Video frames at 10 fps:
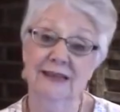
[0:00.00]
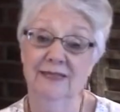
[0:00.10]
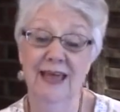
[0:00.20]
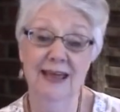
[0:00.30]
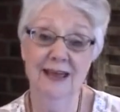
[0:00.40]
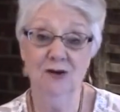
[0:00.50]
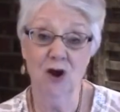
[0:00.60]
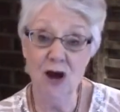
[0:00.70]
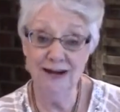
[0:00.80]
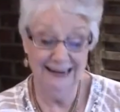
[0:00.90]
they had
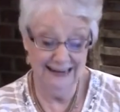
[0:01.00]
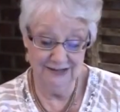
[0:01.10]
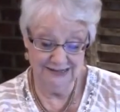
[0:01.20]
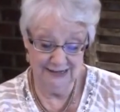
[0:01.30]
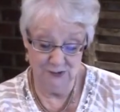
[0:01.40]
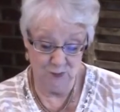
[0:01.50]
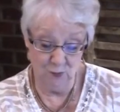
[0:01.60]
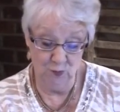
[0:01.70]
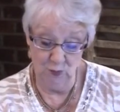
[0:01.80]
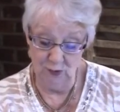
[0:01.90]
gone against his
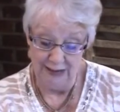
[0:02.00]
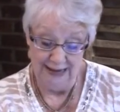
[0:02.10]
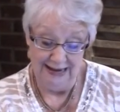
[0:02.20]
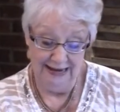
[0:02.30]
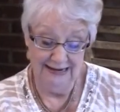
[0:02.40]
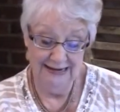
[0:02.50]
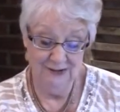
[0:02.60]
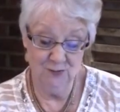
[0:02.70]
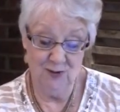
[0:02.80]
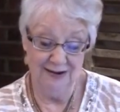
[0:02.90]
rule and
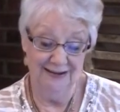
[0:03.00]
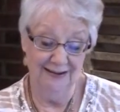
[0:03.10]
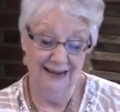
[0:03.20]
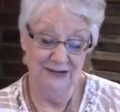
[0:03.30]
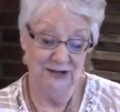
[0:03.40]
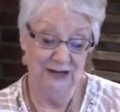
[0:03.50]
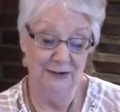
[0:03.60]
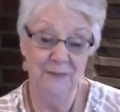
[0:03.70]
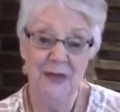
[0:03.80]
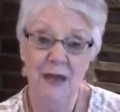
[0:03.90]
his regulation.